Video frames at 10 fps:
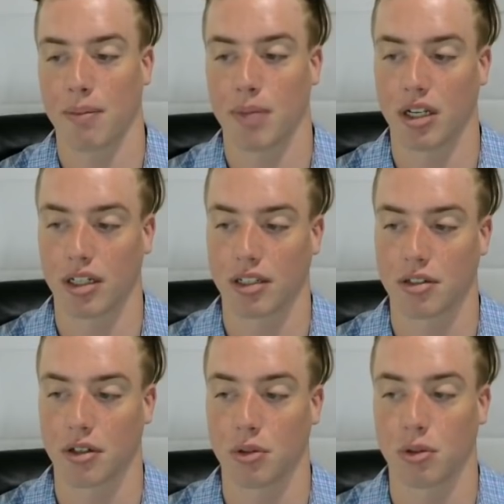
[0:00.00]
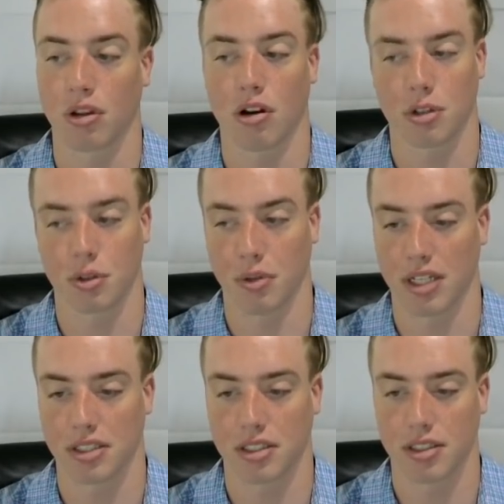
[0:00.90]
button, can turn into a large
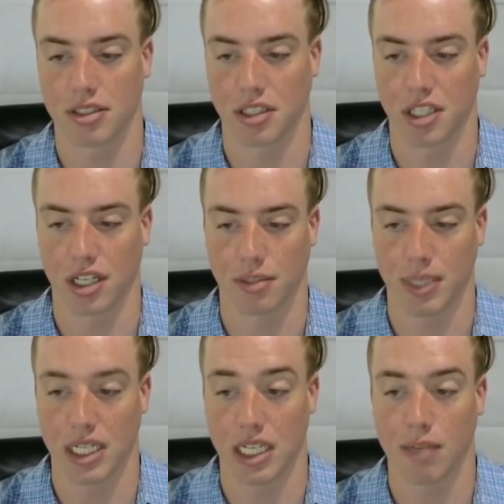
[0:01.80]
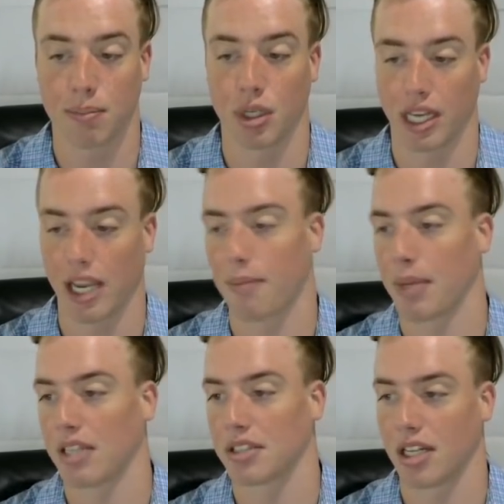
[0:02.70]
request such as B, putting
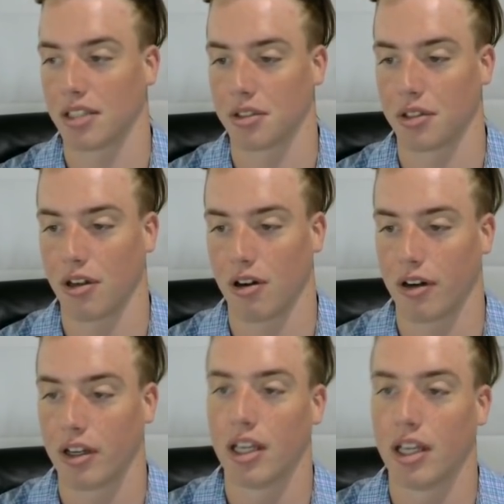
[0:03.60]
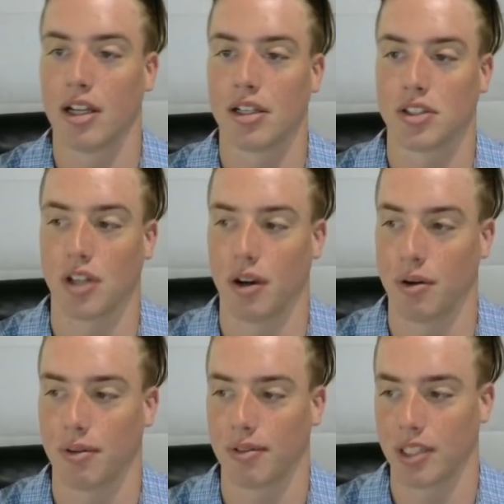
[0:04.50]
campaign signs in your yard.
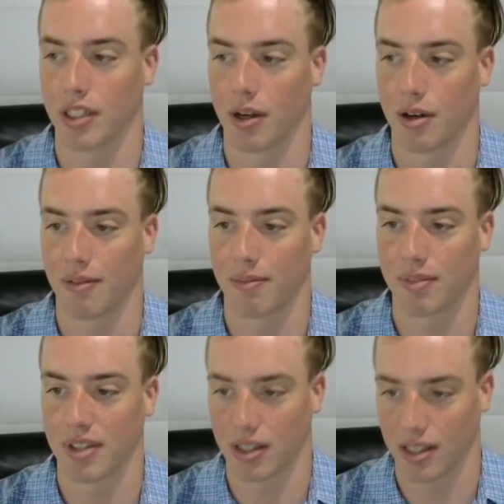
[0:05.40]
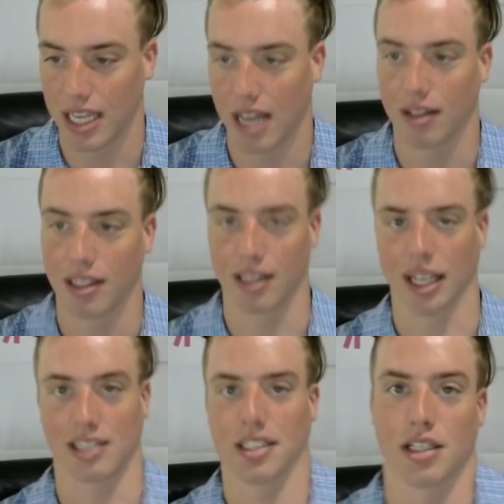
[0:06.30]
So, yeah,
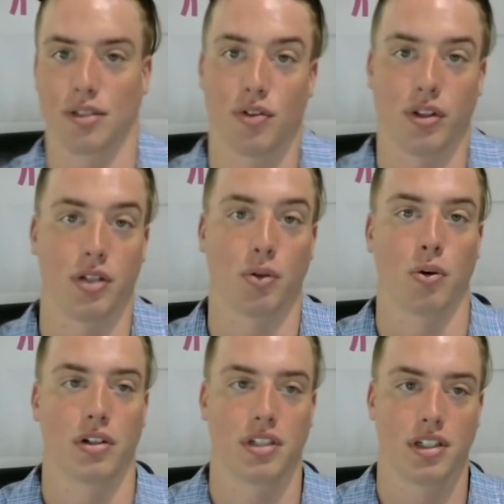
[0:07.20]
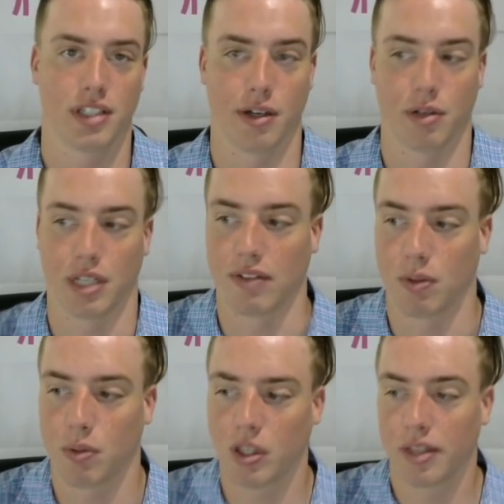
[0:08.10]
like it says, foot in the door, we give
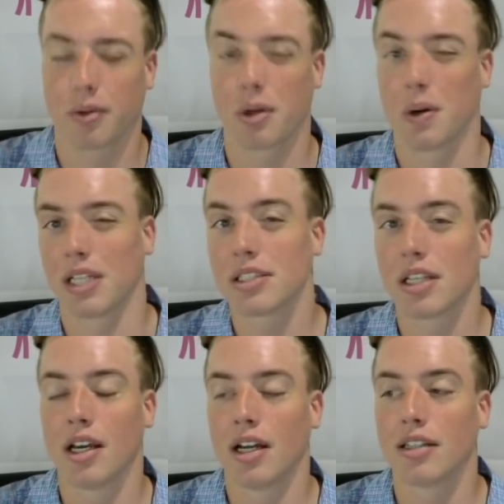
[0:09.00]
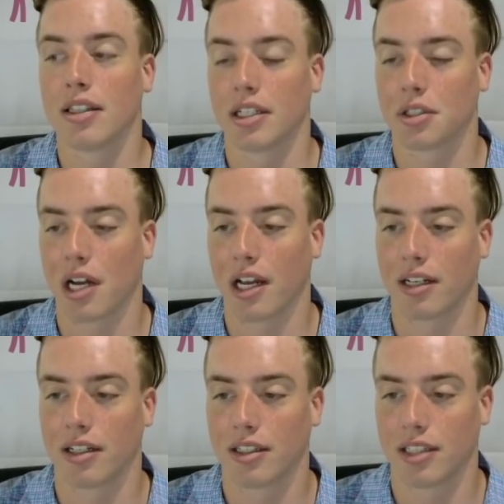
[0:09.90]
up one little request to then try
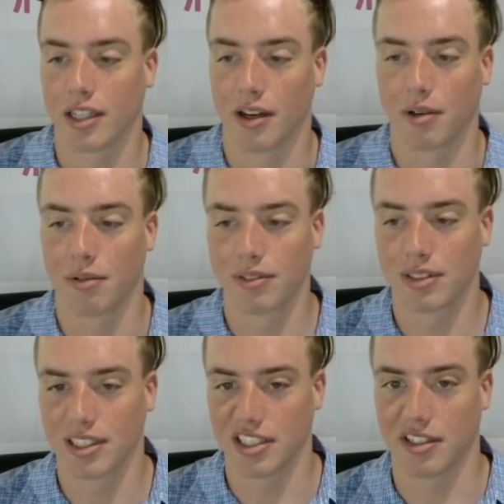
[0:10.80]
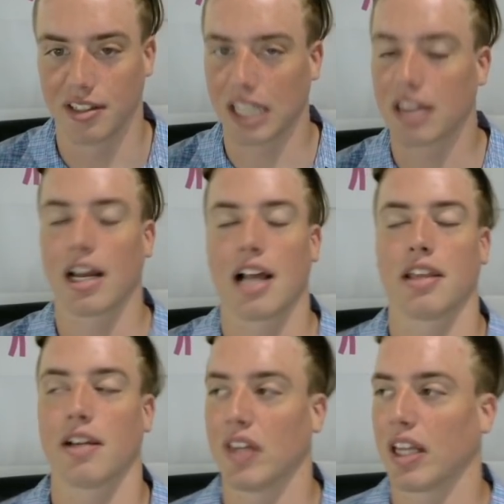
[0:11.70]
and, I
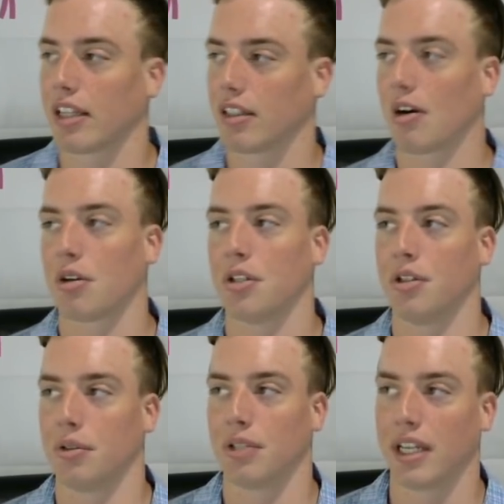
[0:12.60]
think of it like a cartoon,